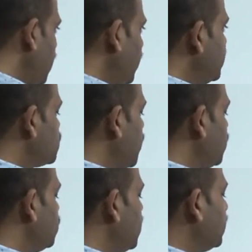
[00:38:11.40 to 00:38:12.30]
and it is
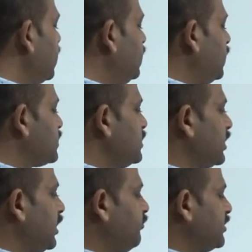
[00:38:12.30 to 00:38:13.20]
going to take the iteration
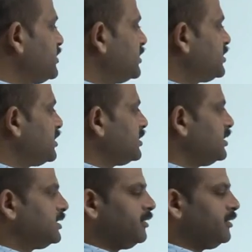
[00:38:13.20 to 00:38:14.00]
rate for 600